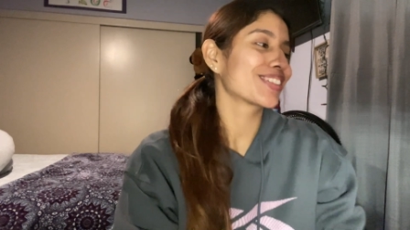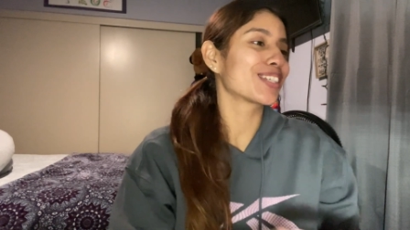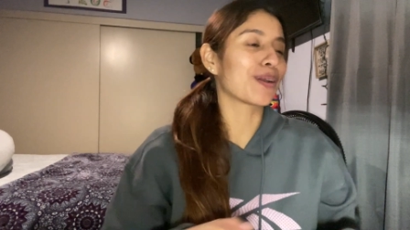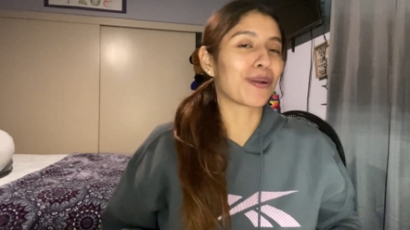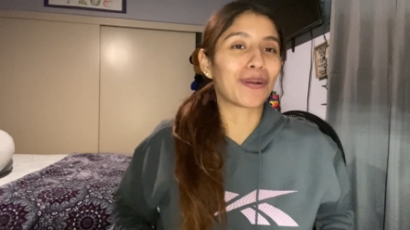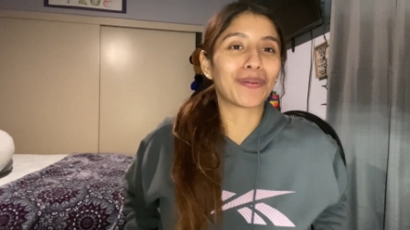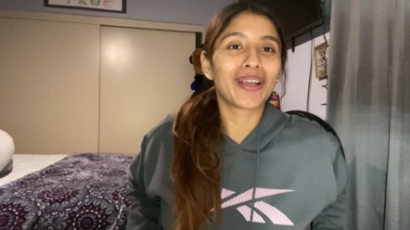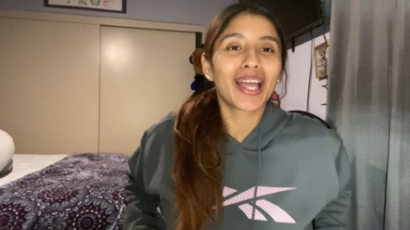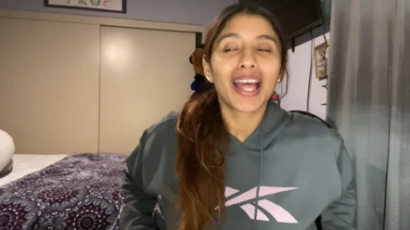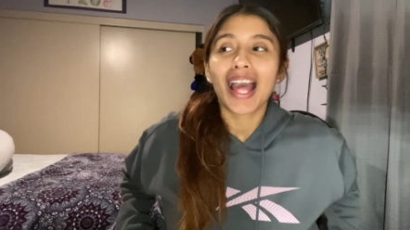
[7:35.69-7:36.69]
so,
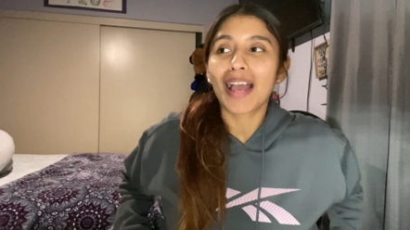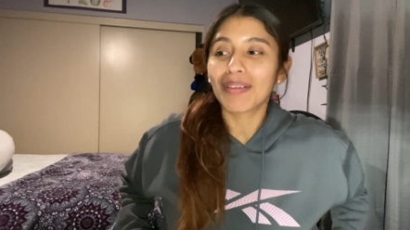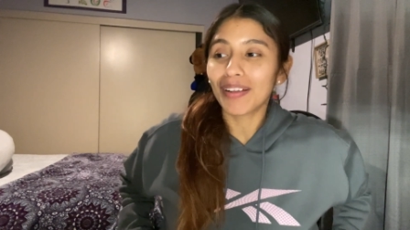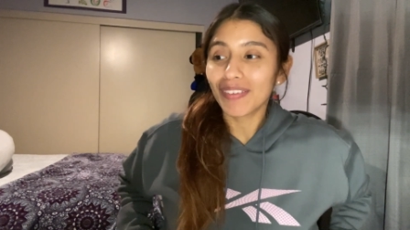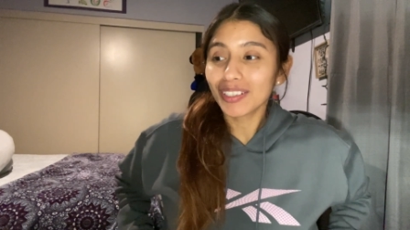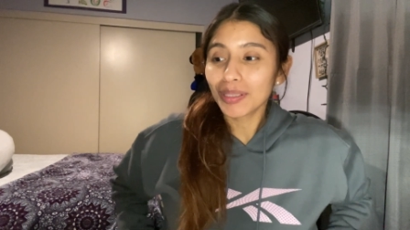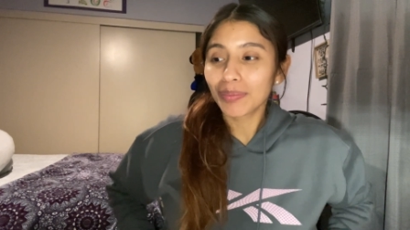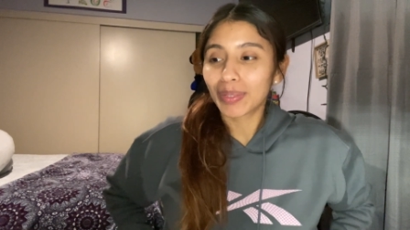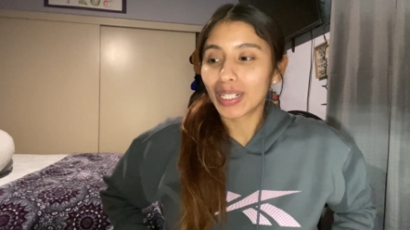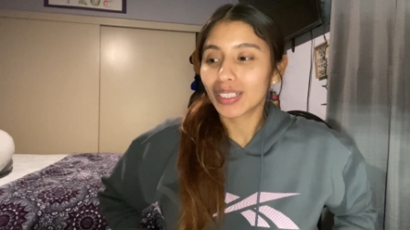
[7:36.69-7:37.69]
I mean, I found
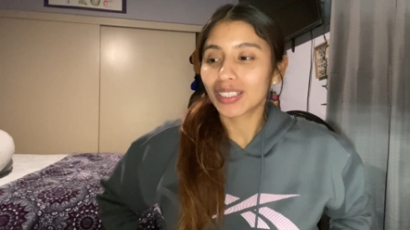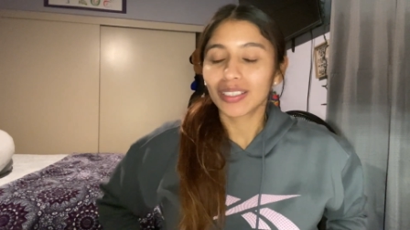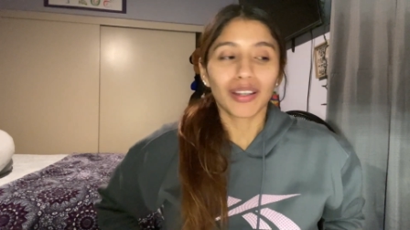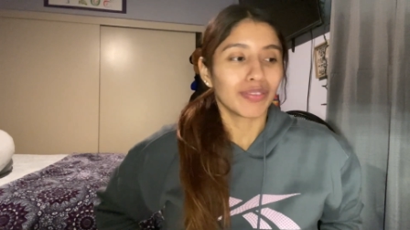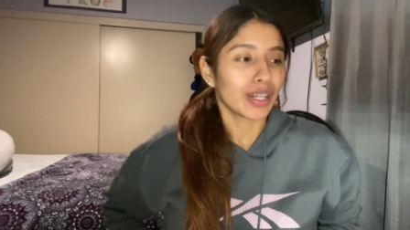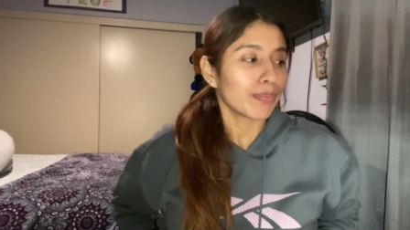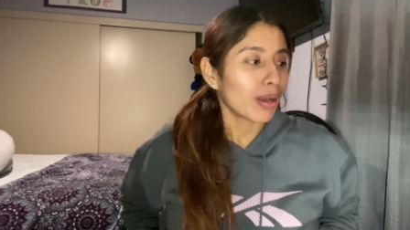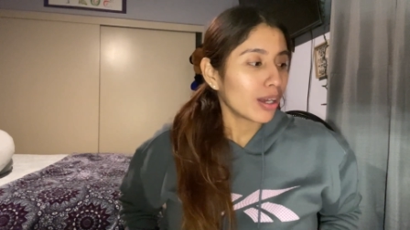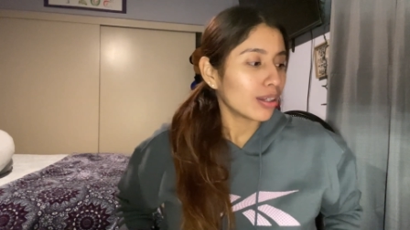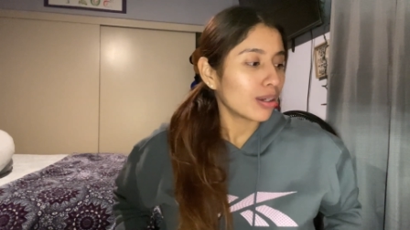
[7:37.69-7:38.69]
some pretty good stuff and I
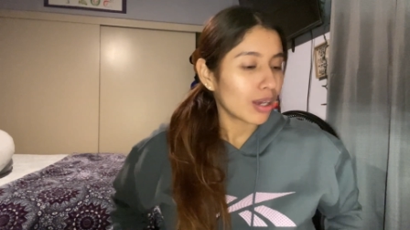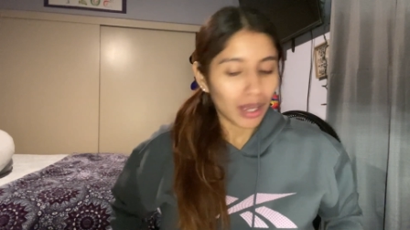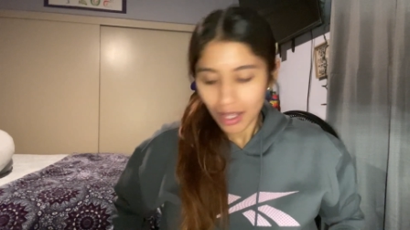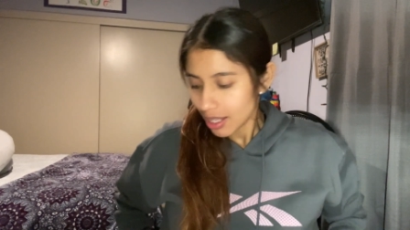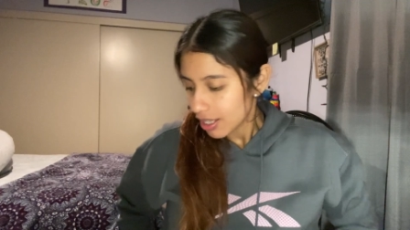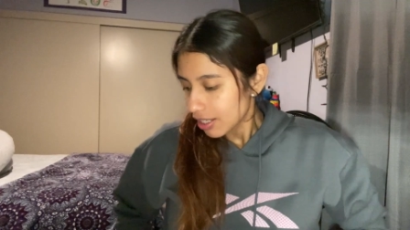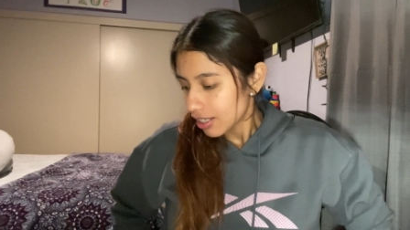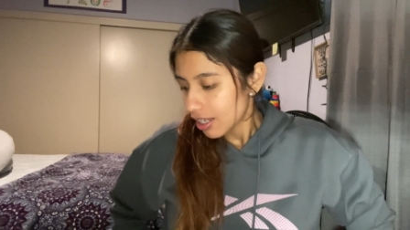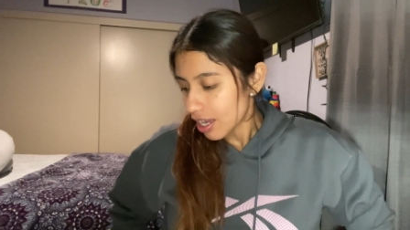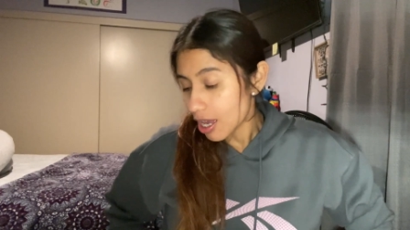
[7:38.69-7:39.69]
bought,
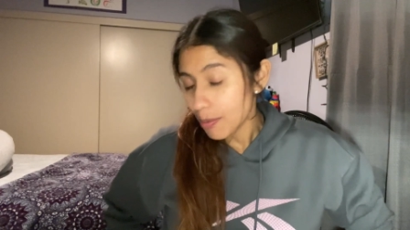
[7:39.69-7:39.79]
I